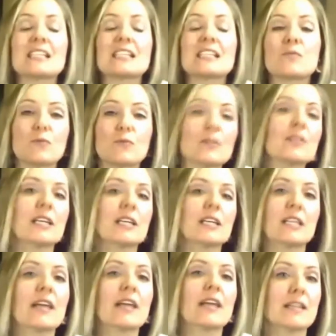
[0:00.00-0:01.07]
it's really
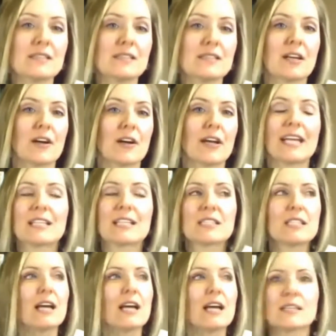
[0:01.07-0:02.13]
not necessary.
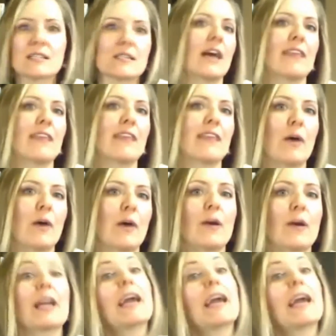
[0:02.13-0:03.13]
It's not designed that way.